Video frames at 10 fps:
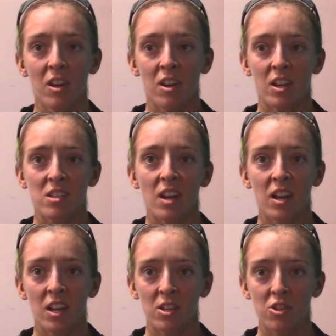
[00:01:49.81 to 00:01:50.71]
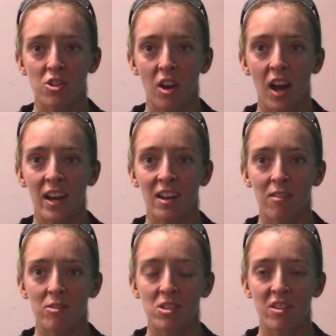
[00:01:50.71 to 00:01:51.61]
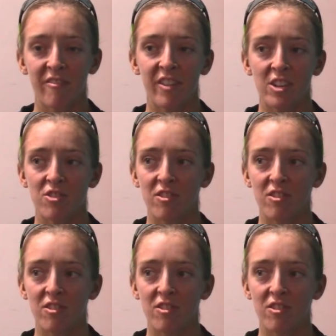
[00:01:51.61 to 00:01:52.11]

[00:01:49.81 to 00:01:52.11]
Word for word: exciting to try, and it was an adventure.